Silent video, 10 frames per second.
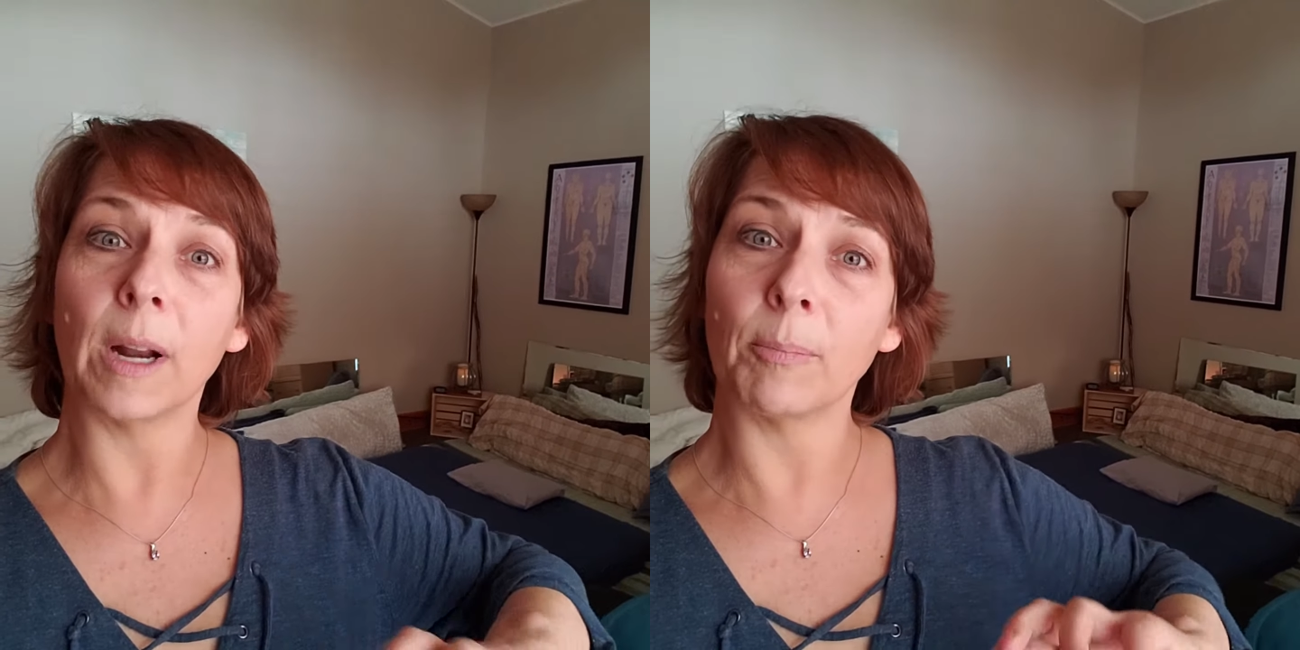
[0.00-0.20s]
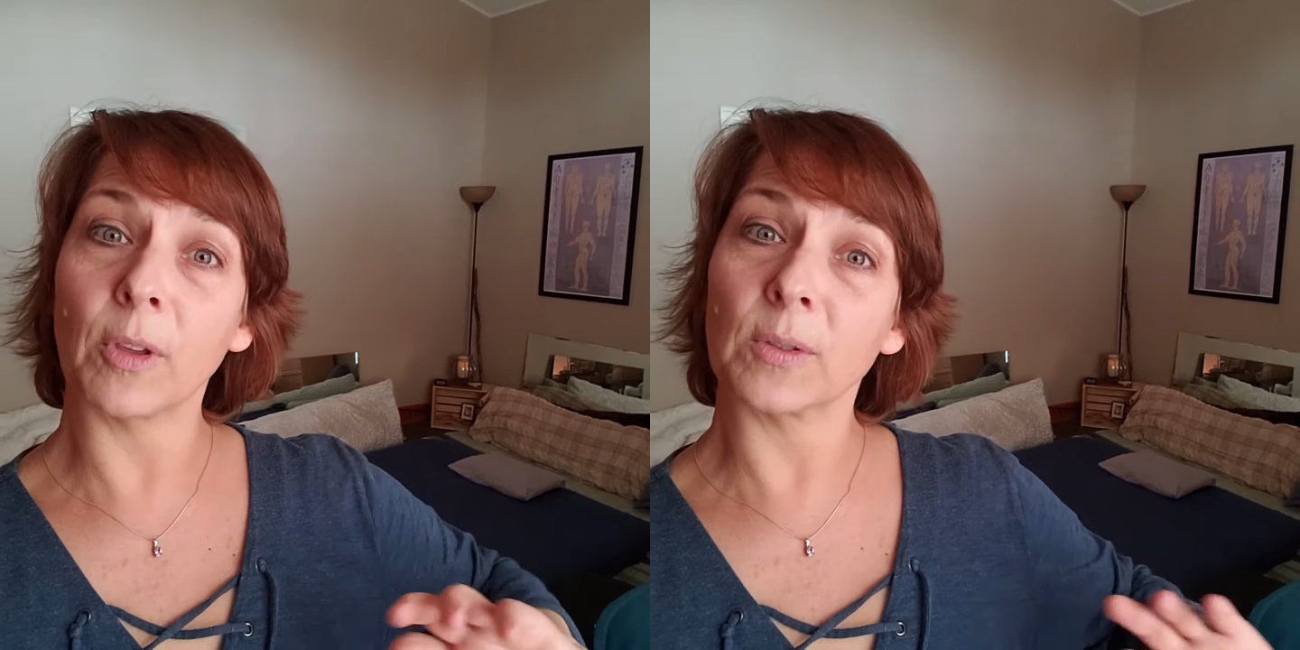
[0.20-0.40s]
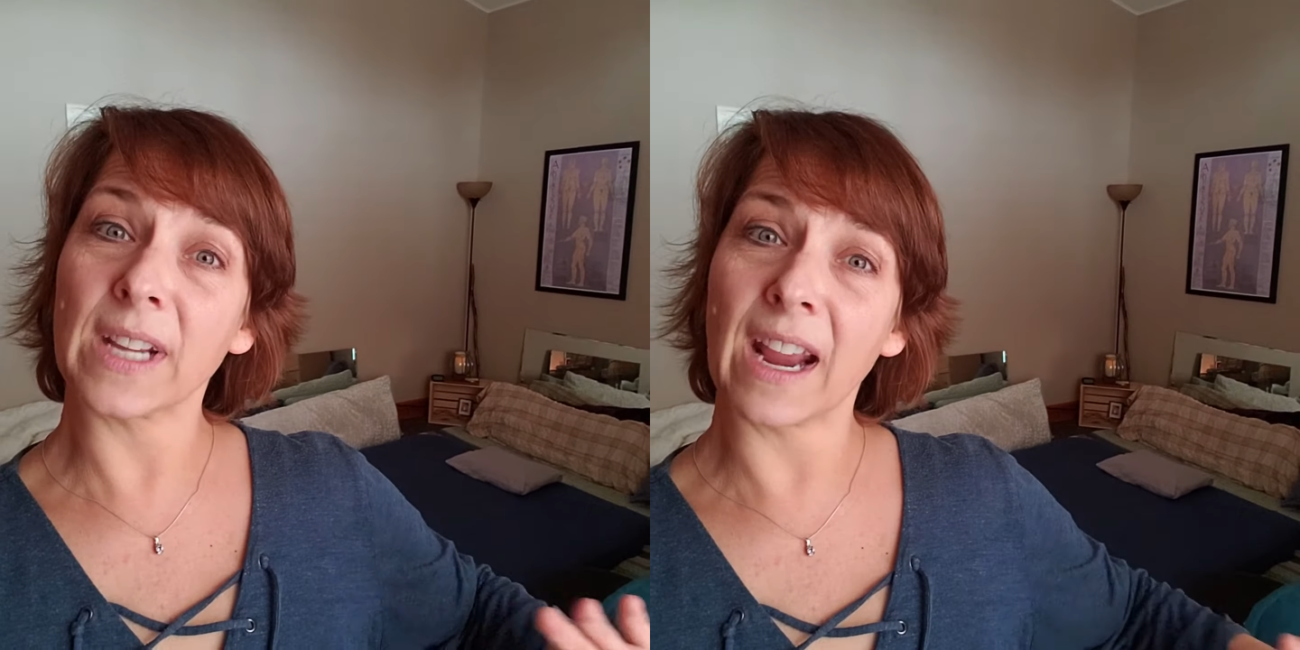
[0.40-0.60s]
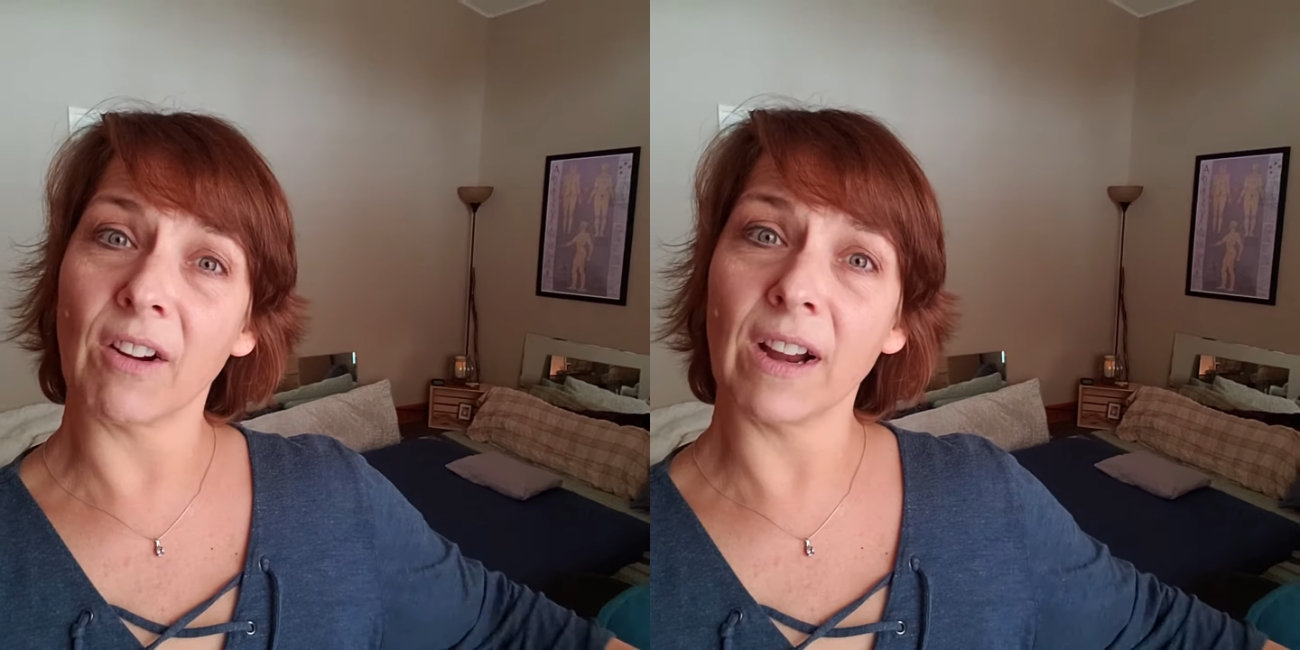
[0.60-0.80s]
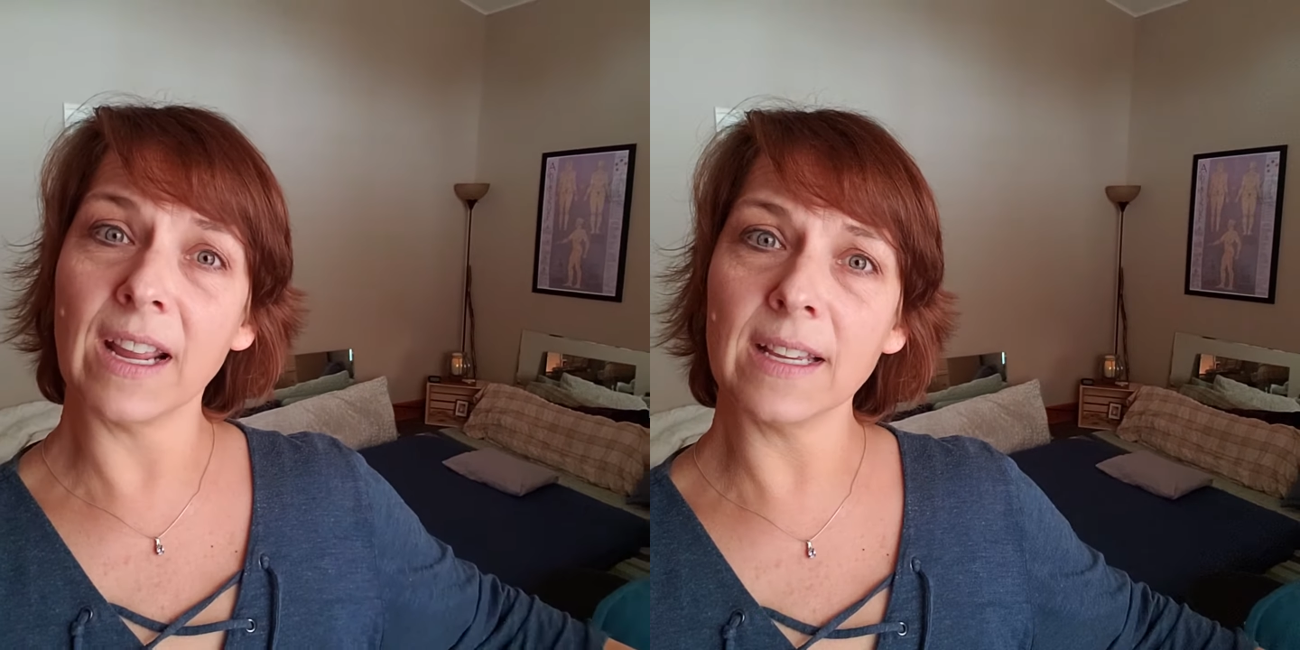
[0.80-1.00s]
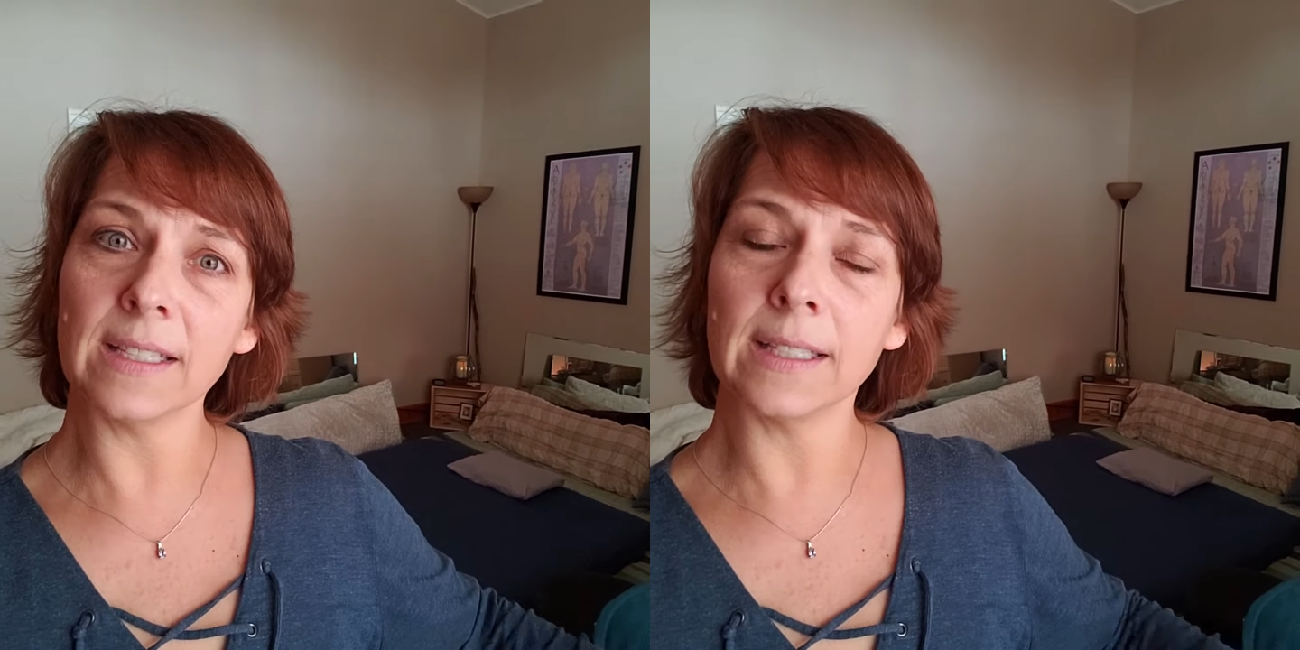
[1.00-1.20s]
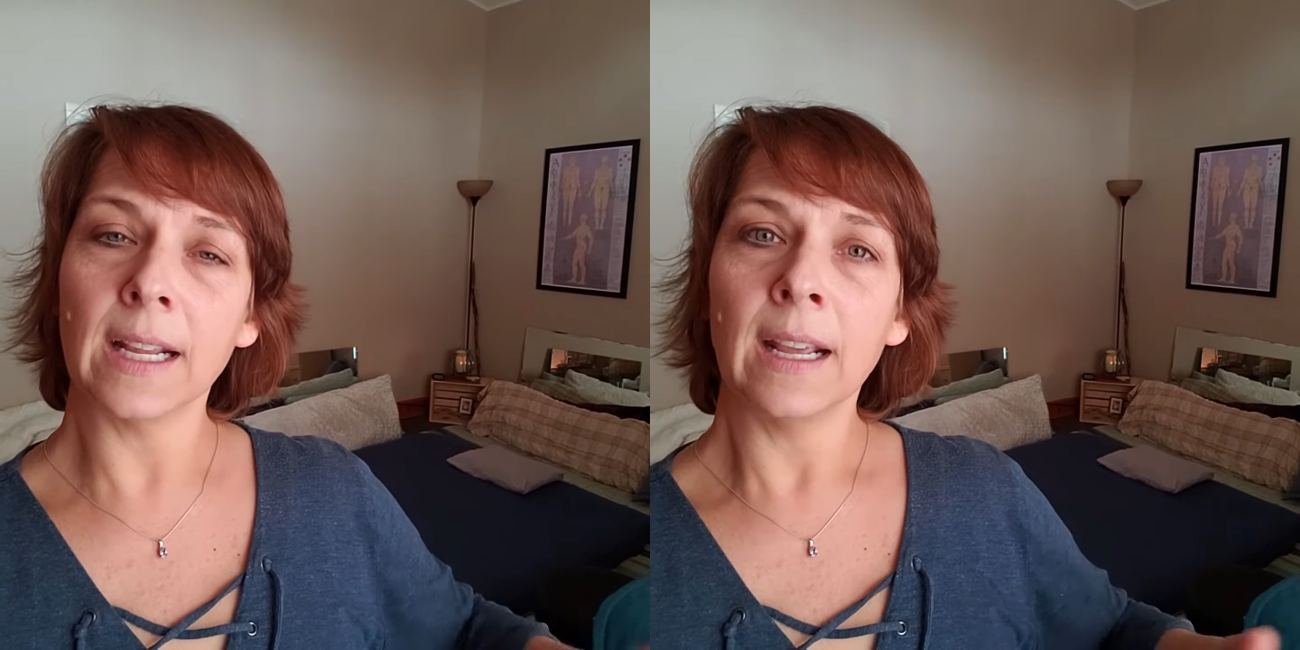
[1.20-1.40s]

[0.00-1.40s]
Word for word: up those areas,